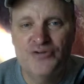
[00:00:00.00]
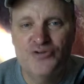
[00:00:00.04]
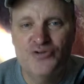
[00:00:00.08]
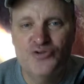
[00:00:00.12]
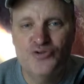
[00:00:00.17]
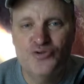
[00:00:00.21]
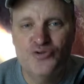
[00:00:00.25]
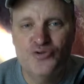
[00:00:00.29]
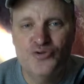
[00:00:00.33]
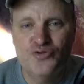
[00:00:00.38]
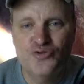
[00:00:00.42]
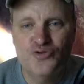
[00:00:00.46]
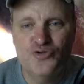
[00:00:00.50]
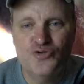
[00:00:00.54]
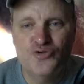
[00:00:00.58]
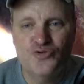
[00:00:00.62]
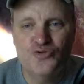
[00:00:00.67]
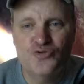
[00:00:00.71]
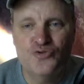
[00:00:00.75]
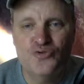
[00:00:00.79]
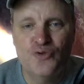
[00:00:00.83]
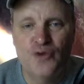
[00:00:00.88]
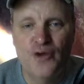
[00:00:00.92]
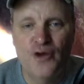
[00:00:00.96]
do
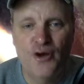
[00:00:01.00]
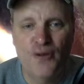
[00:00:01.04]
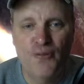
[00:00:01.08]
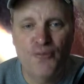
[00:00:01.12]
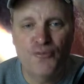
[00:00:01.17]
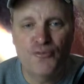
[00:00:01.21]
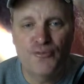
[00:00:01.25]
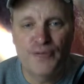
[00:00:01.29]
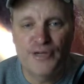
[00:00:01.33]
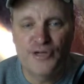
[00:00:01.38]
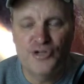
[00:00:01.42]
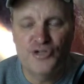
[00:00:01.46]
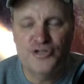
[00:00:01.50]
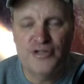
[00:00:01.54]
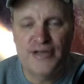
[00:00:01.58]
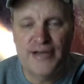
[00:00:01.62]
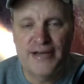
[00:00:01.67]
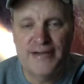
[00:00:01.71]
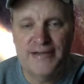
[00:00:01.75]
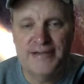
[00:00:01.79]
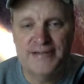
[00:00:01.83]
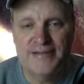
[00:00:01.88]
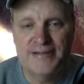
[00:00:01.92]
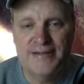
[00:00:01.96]
to help reach
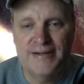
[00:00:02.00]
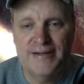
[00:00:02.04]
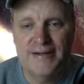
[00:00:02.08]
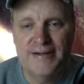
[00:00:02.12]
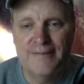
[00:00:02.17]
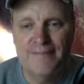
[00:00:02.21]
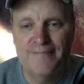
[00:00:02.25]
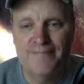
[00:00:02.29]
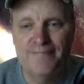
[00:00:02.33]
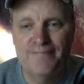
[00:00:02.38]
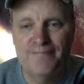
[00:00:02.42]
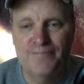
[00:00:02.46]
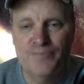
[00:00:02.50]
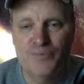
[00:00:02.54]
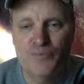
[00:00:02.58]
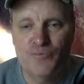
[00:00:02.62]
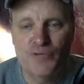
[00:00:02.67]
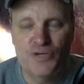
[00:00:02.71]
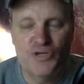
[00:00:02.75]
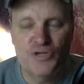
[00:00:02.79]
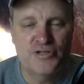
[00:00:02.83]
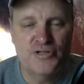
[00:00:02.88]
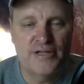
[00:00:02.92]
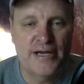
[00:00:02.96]
that
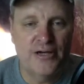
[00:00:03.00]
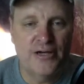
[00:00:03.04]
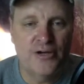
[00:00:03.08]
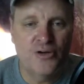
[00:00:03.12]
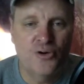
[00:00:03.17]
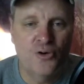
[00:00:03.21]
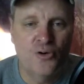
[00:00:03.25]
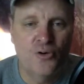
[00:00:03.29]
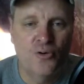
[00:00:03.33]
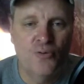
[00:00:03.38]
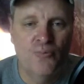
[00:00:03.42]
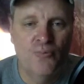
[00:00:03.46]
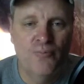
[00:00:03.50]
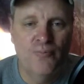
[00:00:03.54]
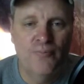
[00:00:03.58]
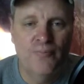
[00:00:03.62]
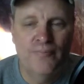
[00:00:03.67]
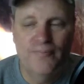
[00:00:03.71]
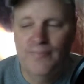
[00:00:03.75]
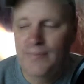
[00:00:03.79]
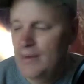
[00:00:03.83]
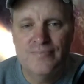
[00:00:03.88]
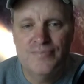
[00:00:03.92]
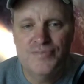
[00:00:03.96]
goal.
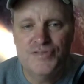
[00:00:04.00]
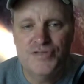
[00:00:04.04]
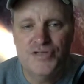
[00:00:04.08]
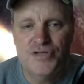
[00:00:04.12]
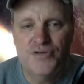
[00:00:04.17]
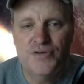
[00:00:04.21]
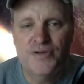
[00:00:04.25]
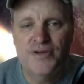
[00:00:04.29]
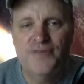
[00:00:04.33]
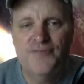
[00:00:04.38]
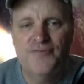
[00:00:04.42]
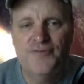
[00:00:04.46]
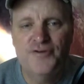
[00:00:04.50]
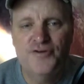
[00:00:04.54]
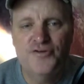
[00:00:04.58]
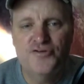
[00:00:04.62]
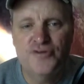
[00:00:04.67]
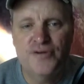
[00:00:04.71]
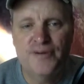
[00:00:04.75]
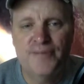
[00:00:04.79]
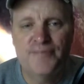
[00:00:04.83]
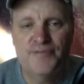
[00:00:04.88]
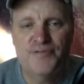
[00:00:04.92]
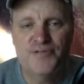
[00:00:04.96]
So in
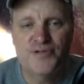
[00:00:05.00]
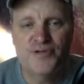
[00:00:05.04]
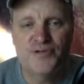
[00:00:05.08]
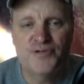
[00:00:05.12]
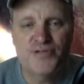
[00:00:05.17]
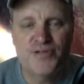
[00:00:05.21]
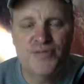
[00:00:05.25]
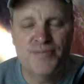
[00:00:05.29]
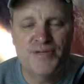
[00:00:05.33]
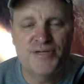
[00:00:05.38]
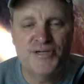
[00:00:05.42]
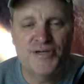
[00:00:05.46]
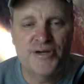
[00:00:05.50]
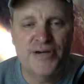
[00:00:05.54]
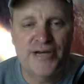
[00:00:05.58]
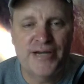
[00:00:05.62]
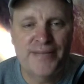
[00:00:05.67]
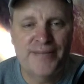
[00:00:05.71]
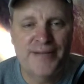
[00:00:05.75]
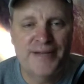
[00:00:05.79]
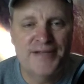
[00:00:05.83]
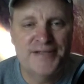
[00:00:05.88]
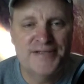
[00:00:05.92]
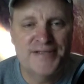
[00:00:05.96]
future episodes, I'll be talking
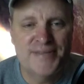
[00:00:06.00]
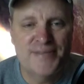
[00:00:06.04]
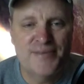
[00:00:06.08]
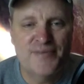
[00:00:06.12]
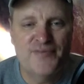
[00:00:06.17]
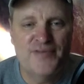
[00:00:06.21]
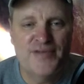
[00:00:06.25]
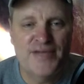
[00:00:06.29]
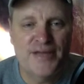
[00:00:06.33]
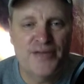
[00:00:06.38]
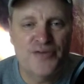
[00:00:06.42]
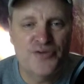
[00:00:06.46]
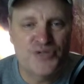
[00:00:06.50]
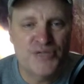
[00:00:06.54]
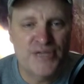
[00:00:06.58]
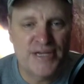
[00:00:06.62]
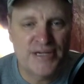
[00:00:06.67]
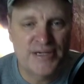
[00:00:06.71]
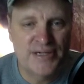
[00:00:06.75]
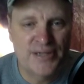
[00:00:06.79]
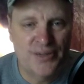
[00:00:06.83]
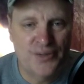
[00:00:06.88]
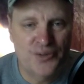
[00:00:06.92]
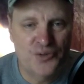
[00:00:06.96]
about some of the other
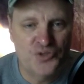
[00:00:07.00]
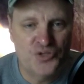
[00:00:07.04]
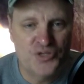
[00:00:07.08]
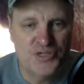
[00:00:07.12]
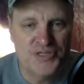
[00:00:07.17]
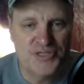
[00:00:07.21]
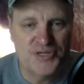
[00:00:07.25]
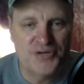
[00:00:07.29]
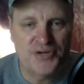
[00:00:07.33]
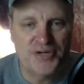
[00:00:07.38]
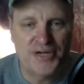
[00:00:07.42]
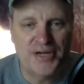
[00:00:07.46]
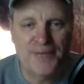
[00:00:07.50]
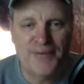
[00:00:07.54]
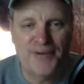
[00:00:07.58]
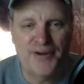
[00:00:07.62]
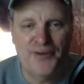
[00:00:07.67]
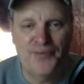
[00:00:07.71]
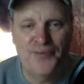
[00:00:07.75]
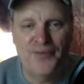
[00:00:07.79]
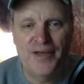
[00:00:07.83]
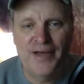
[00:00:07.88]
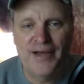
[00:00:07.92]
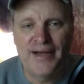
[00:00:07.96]
technologies that are coming
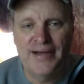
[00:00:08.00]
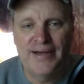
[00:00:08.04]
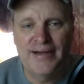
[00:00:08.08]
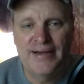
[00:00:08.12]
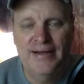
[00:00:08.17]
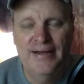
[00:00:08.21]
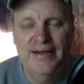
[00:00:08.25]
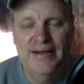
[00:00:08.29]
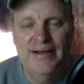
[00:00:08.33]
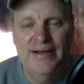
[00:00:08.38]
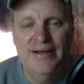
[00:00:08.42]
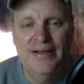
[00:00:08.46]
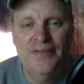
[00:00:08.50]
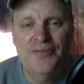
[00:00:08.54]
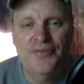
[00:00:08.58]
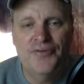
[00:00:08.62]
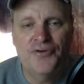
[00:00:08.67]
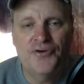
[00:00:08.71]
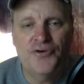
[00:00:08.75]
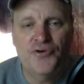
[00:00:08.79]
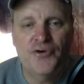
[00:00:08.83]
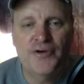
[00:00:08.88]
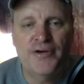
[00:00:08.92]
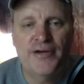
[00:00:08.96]
online that
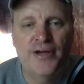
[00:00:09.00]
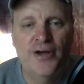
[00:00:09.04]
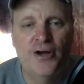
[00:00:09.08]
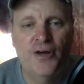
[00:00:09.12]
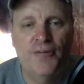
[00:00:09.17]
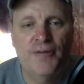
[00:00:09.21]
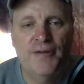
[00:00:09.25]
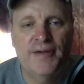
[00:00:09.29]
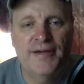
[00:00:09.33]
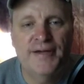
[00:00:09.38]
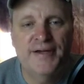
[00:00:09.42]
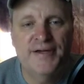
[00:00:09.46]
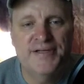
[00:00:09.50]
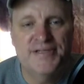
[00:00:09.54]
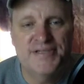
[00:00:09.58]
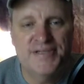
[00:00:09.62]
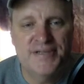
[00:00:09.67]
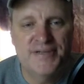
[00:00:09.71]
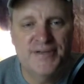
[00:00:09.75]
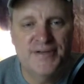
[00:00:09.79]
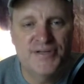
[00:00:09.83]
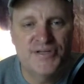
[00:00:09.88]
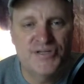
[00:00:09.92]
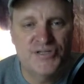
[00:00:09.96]
are going to help get us
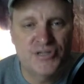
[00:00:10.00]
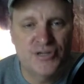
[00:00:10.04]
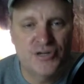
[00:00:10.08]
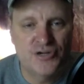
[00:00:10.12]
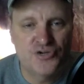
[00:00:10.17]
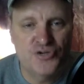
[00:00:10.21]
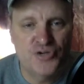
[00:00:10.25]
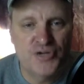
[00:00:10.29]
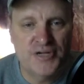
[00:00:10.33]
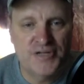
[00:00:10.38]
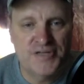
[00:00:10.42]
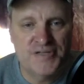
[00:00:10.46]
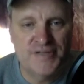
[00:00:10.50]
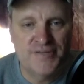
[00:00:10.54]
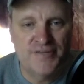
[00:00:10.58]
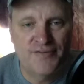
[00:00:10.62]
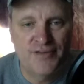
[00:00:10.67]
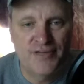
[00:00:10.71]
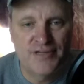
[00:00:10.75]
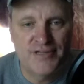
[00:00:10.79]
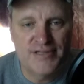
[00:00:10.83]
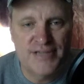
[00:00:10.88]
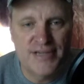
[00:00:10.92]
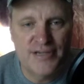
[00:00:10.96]
to this Star Trek
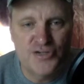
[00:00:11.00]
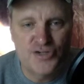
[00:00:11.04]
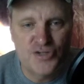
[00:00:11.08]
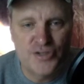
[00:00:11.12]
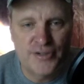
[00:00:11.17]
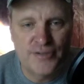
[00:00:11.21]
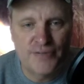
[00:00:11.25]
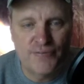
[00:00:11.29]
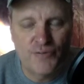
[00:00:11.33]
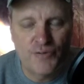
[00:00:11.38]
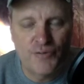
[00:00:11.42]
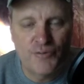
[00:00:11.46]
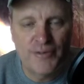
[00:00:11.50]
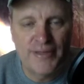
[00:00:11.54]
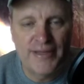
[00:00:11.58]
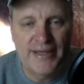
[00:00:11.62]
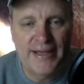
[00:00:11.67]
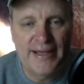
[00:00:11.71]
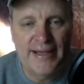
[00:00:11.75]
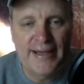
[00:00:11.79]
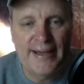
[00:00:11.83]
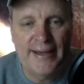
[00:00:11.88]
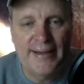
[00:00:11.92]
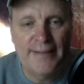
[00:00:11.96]
civilization where we
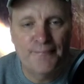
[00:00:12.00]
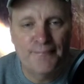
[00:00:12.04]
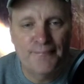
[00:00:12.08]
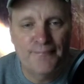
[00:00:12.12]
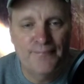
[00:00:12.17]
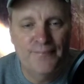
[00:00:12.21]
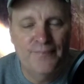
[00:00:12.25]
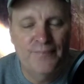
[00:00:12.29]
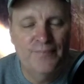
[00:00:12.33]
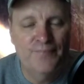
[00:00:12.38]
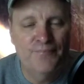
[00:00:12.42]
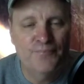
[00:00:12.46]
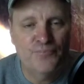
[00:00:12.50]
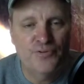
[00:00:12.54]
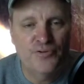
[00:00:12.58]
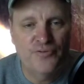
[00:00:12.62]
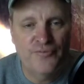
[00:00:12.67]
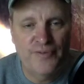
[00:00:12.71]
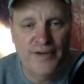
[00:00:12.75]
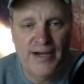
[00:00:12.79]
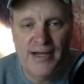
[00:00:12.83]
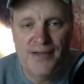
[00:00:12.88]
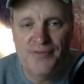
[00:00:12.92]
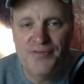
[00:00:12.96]
can
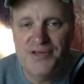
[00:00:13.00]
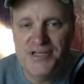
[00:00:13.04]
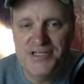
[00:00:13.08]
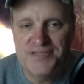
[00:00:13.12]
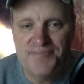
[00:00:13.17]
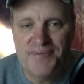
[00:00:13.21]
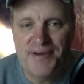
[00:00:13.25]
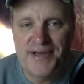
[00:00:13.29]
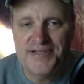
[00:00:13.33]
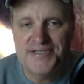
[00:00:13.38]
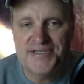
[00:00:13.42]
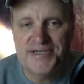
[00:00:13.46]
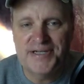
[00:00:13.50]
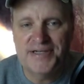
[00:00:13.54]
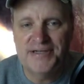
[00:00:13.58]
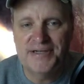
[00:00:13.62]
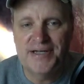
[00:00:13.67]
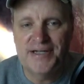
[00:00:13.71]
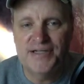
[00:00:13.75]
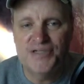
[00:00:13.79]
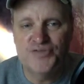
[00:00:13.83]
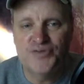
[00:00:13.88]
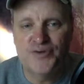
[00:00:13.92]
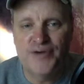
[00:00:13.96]
provide these basic
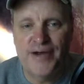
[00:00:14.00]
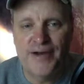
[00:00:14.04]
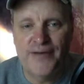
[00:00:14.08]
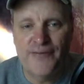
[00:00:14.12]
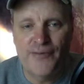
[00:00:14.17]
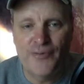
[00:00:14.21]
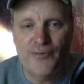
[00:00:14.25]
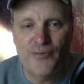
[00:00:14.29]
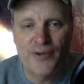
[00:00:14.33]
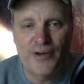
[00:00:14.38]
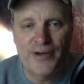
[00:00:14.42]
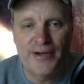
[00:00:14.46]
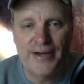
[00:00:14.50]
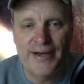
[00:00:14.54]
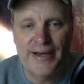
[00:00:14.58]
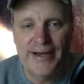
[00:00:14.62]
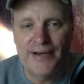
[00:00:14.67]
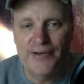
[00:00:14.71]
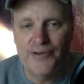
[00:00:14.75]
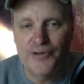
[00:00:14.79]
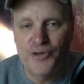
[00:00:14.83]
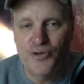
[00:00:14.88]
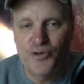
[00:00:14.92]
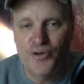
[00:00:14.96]
needs for everyone at
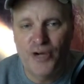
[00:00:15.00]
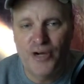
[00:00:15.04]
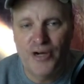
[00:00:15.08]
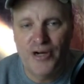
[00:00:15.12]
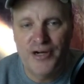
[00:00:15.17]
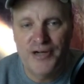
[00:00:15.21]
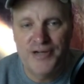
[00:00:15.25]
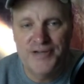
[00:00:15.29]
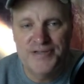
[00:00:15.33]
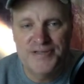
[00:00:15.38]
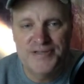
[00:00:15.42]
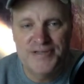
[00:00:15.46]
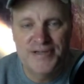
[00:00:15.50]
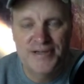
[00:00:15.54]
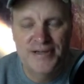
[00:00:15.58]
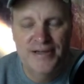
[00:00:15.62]
a low cost